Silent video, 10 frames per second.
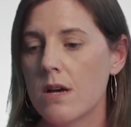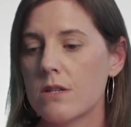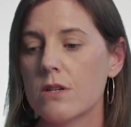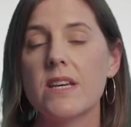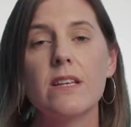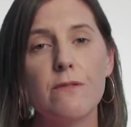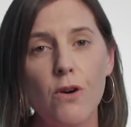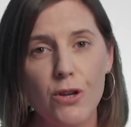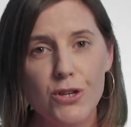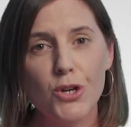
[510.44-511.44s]
So then you've
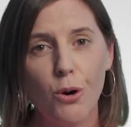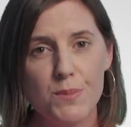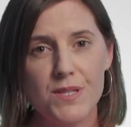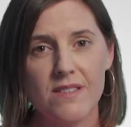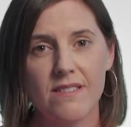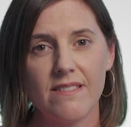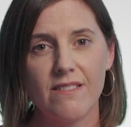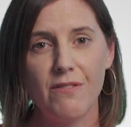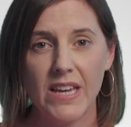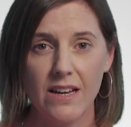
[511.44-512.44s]
got your jobs
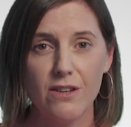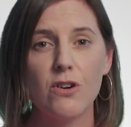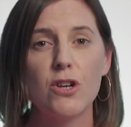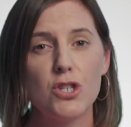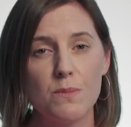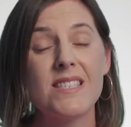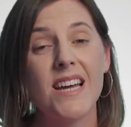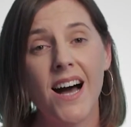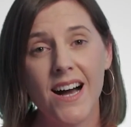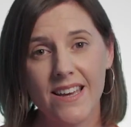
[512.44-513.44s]
figure, you've got your jobs
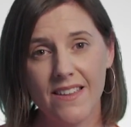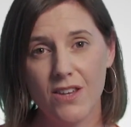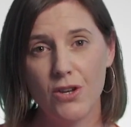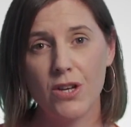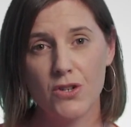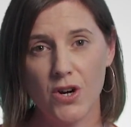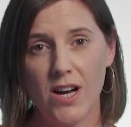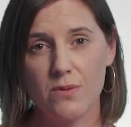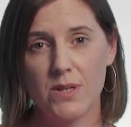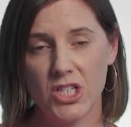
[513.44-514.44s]
target that you can try
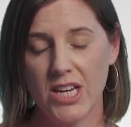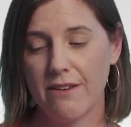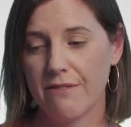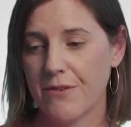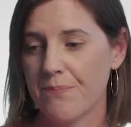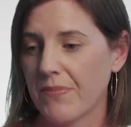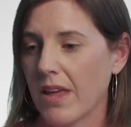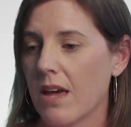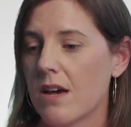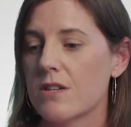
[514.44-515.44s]
to achieve.
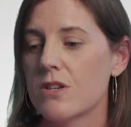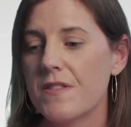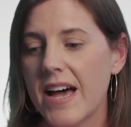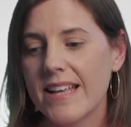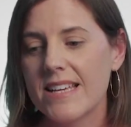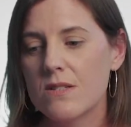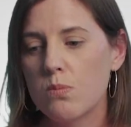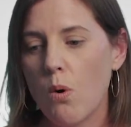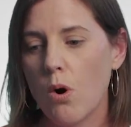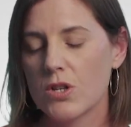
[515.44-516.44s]
So that is
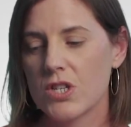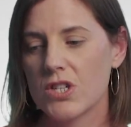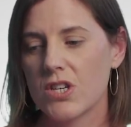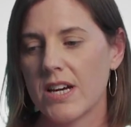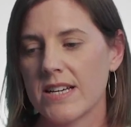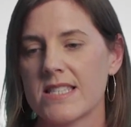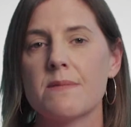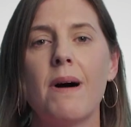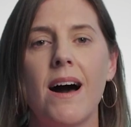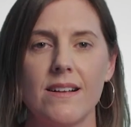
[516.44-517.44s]
what a
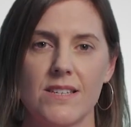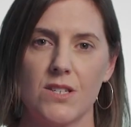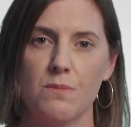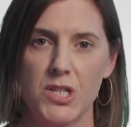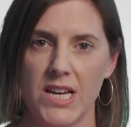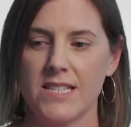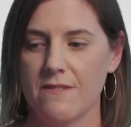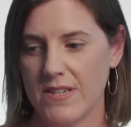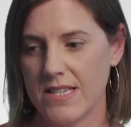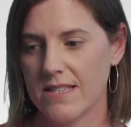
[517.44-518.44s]
SMART
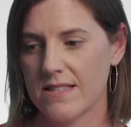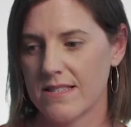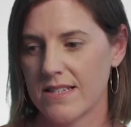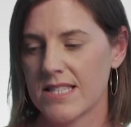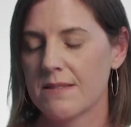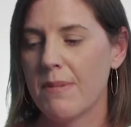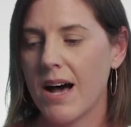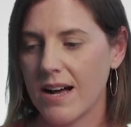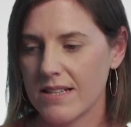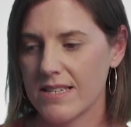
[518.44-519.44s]
objective is. A
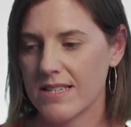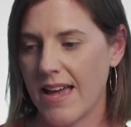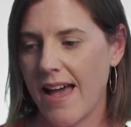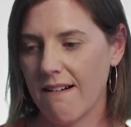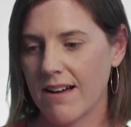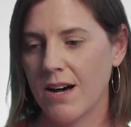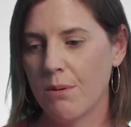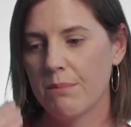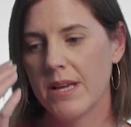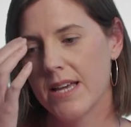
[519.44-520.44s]
SMART
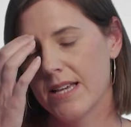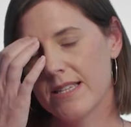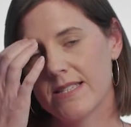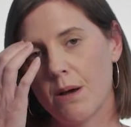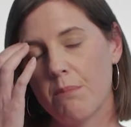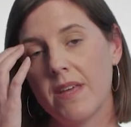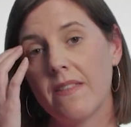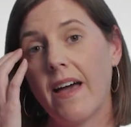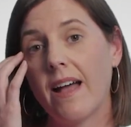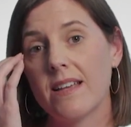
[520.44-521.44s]
outcome is something
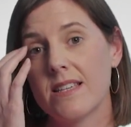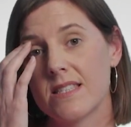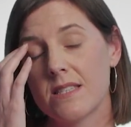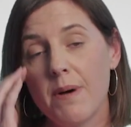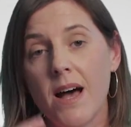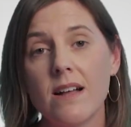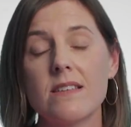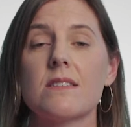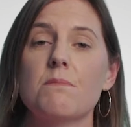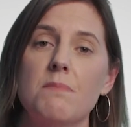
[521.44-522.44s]
that is
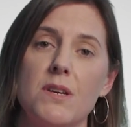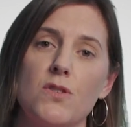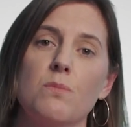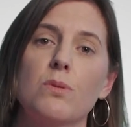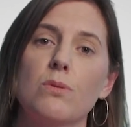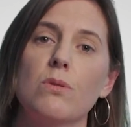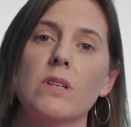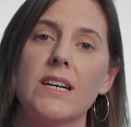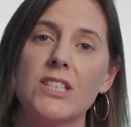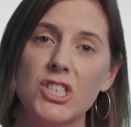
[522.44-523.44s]
smart, measurable,
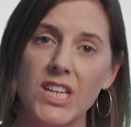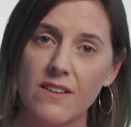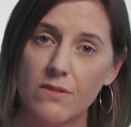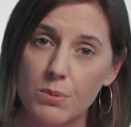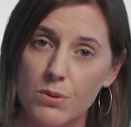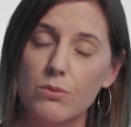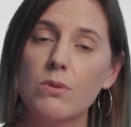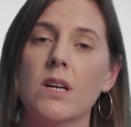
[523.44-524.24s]
achievable,